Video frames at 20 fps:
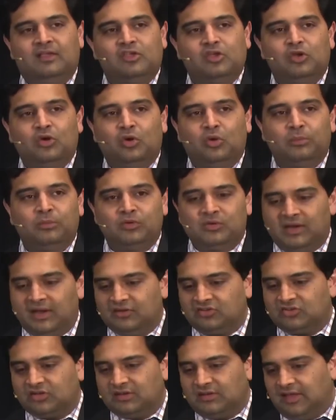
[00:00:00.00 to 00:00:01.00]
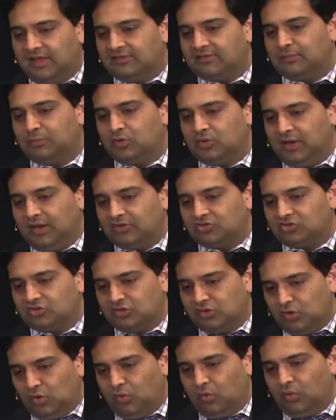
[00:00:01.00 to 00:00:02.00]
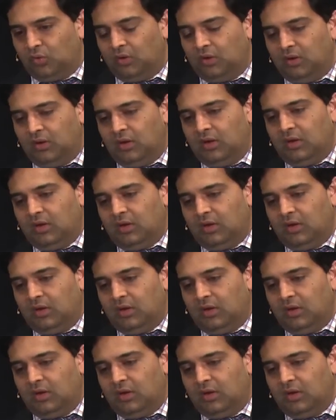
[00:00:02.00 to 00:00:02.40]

you know, mutation yes, mutation no.